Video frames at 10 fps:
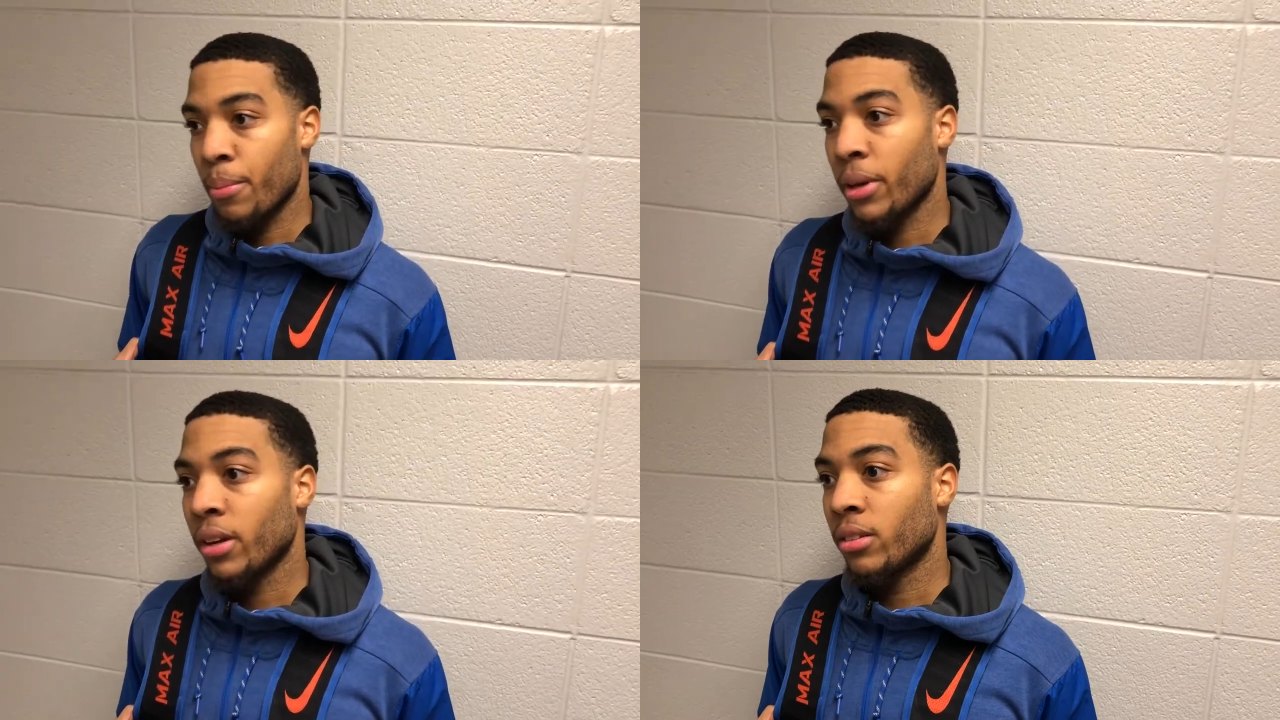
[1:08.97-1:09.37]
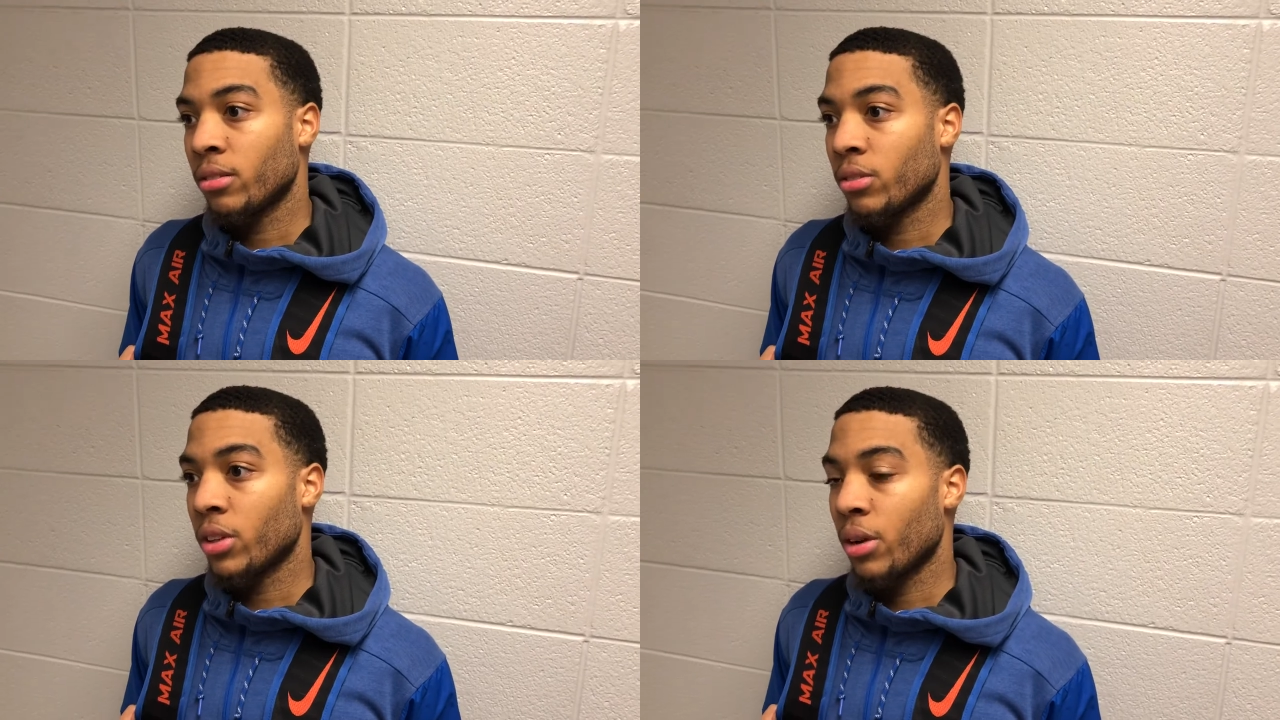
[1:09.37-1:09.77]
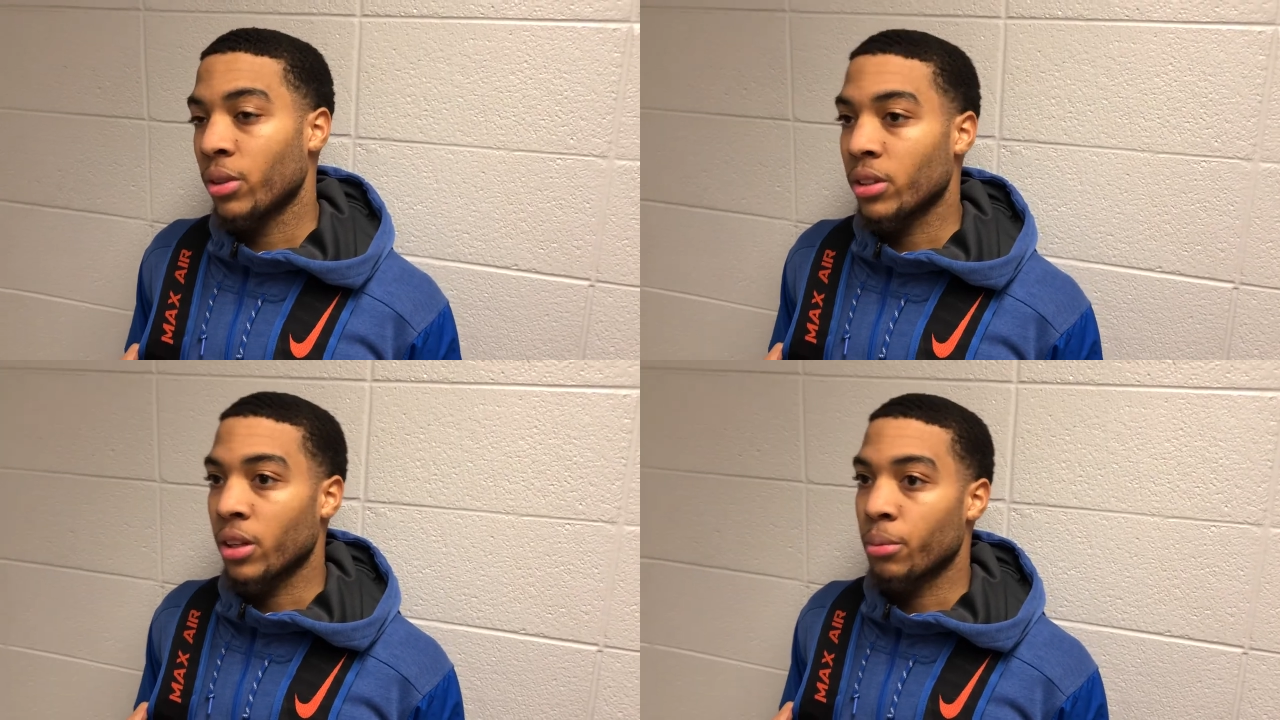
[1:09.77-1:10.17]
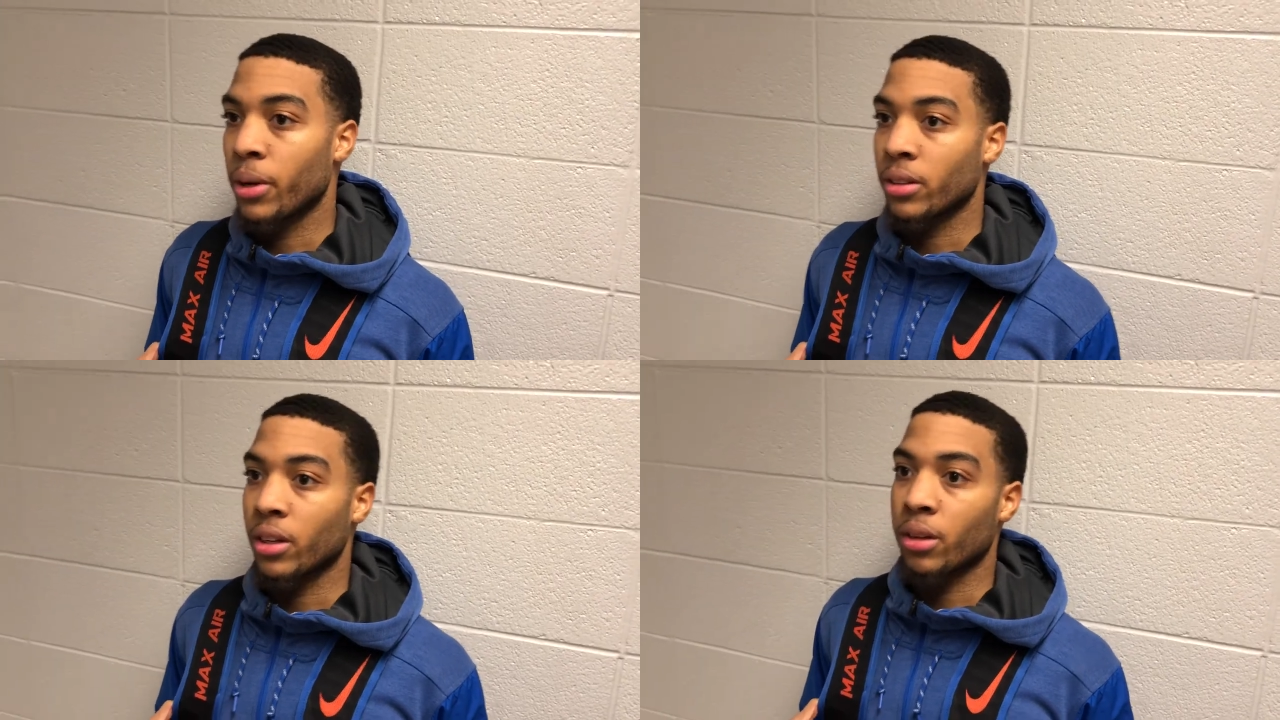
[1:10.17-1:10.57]
I mean, can't really think
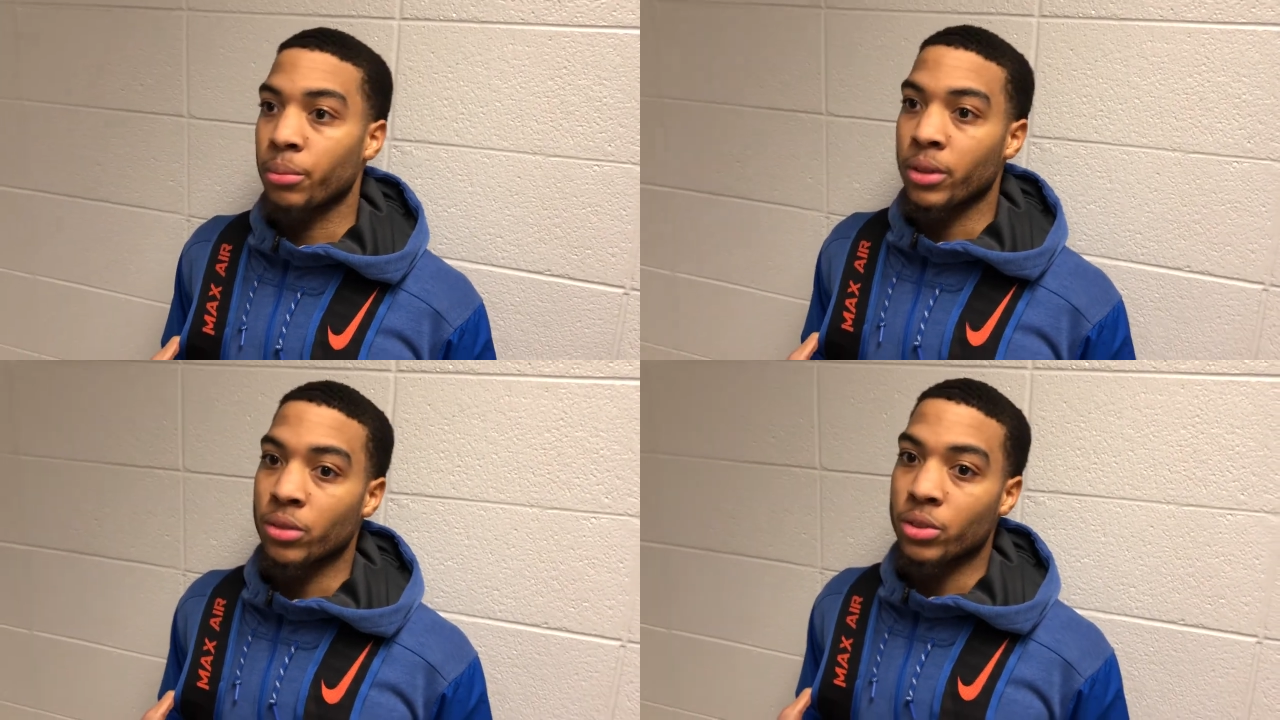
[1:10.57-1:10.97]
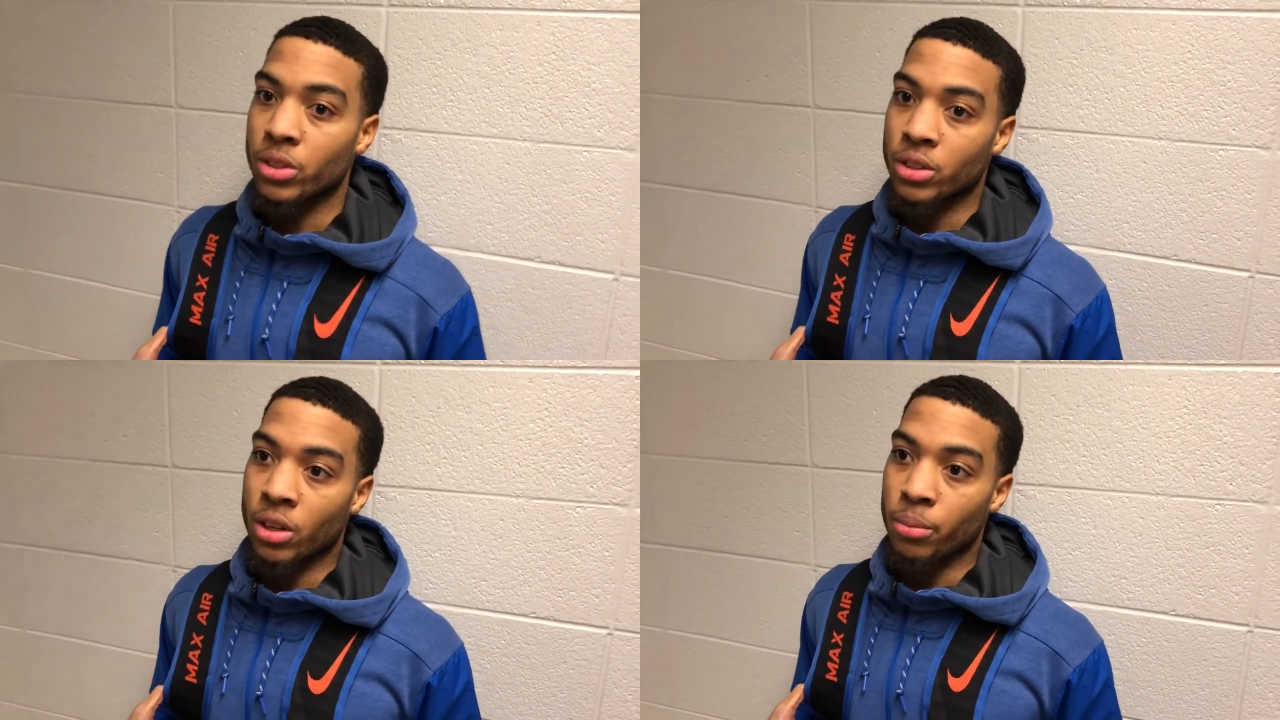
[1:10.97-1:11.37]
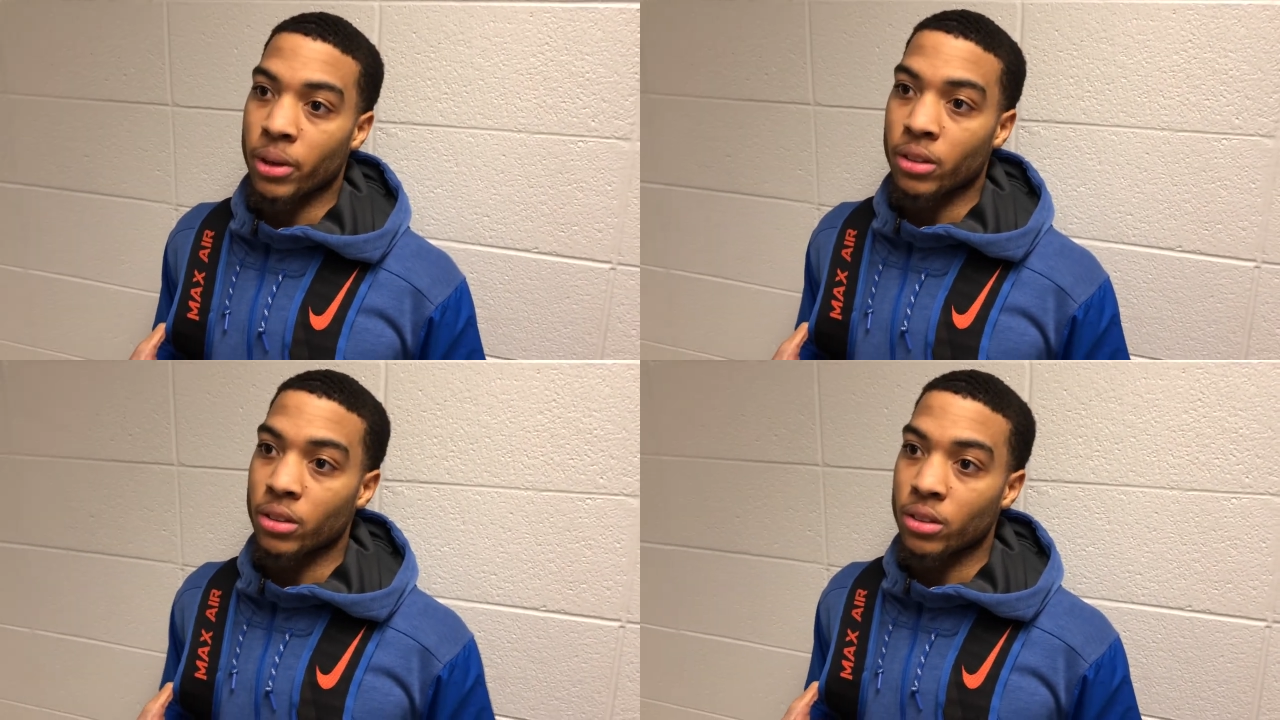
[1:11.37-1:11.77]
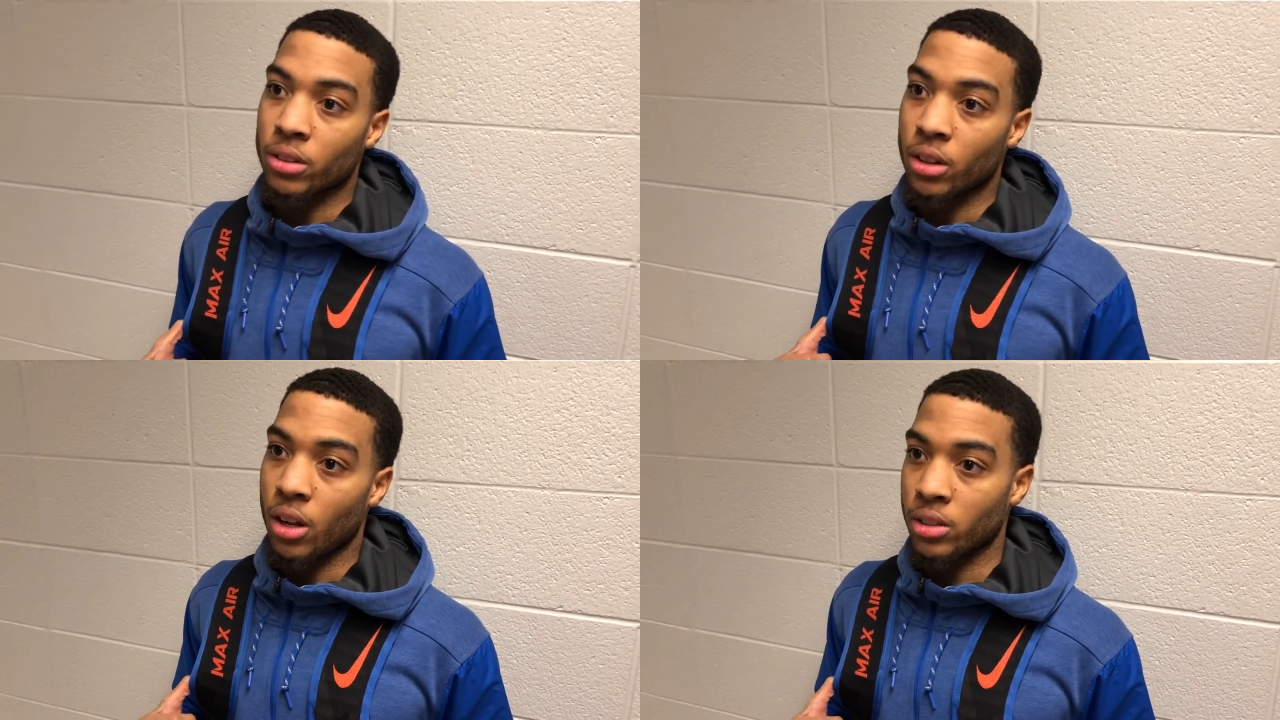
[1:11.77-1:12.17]
about that. I mean, we just talked about
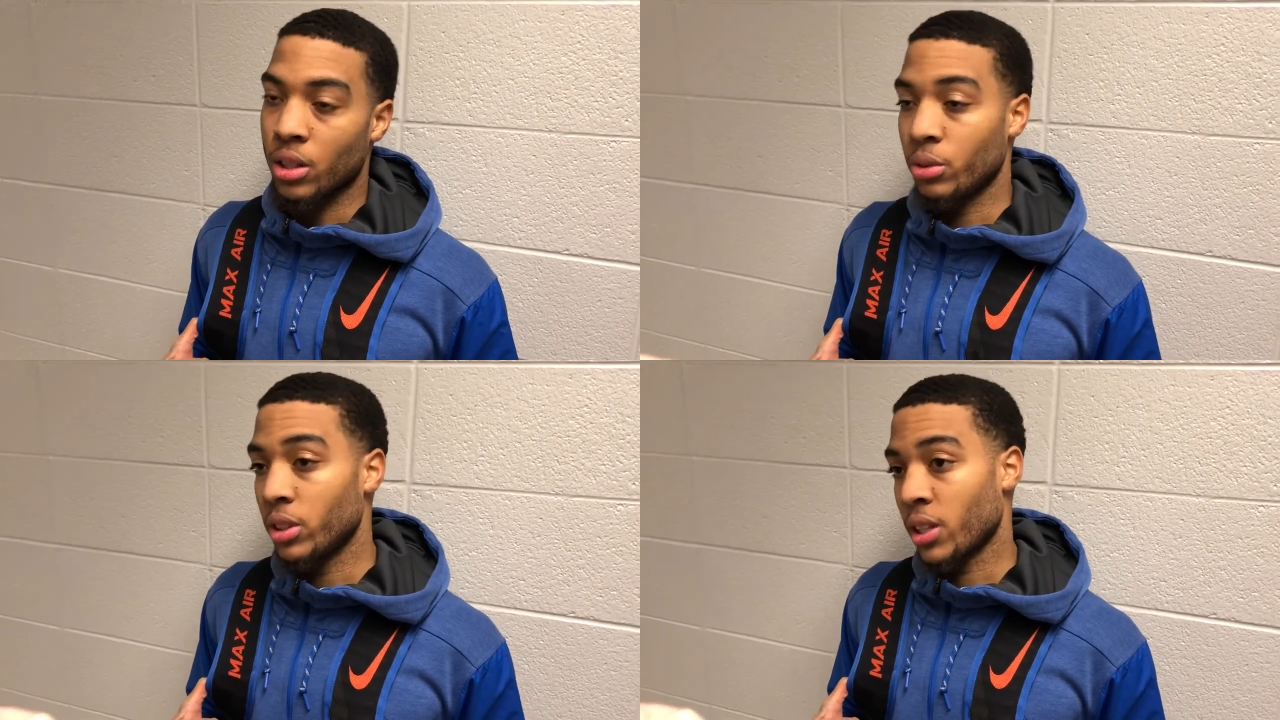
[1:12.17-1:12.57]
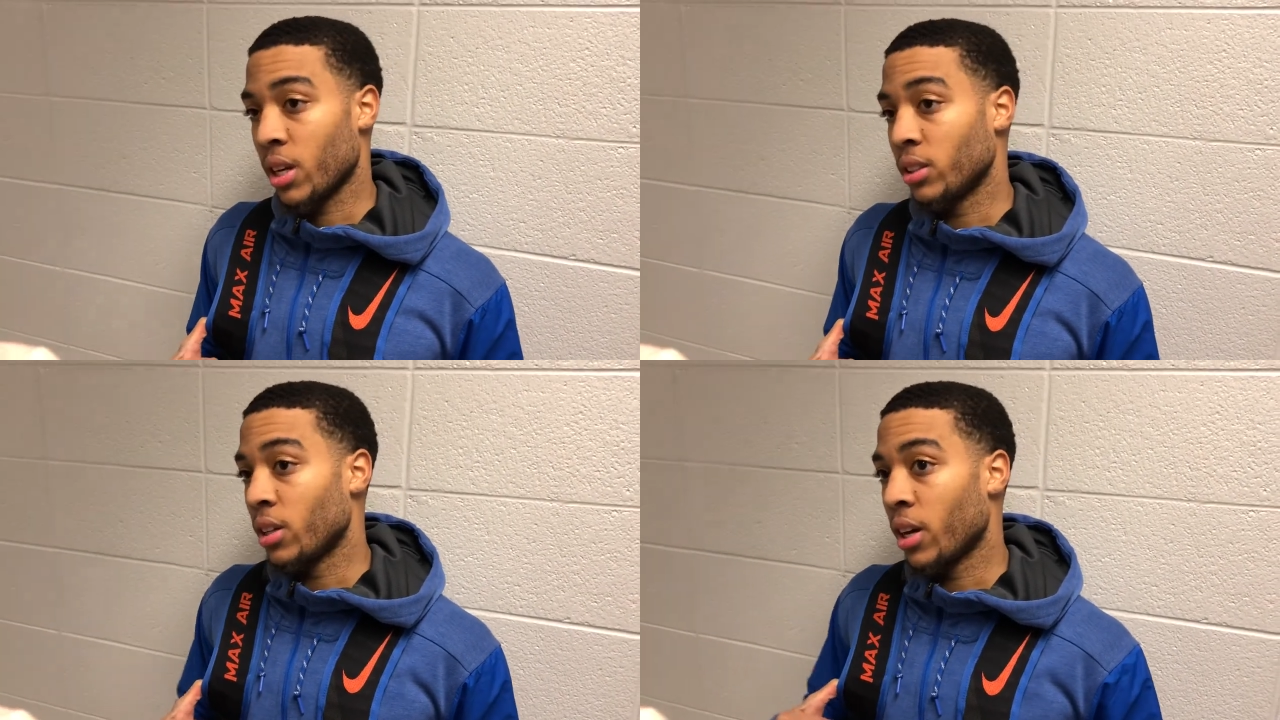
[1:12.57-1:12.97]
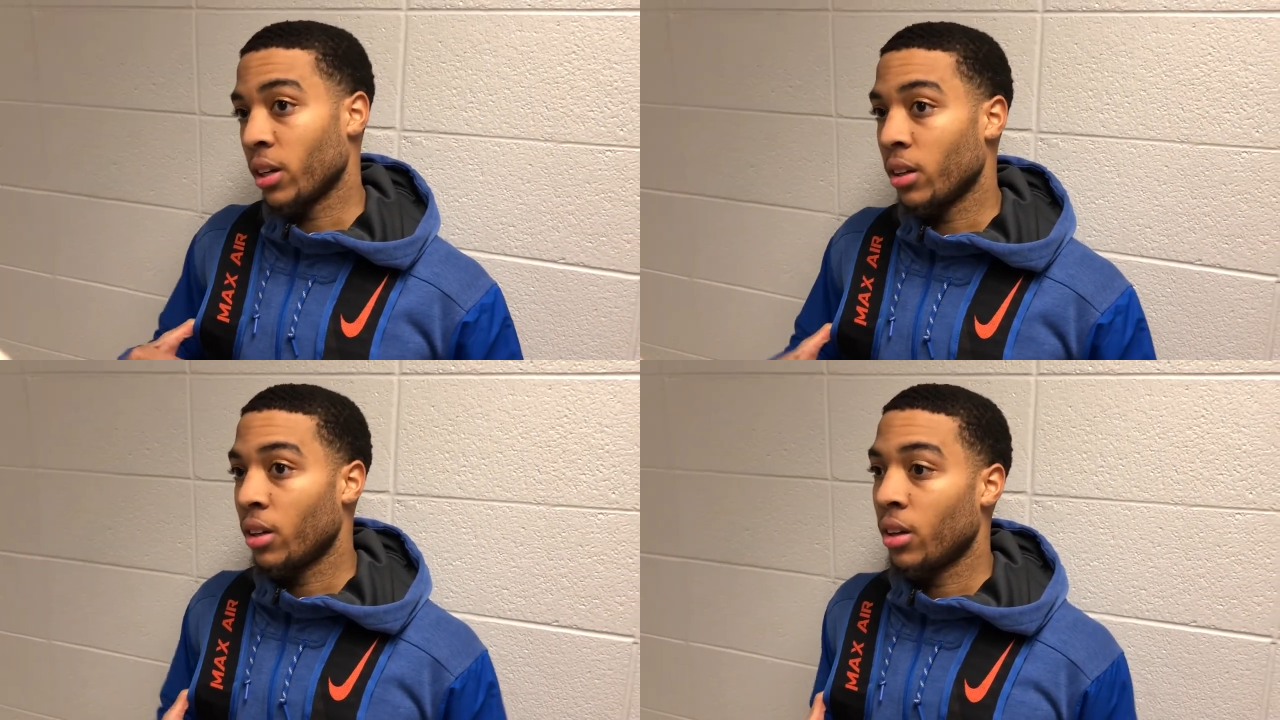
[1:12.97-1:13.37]
the loss that we just had tonight.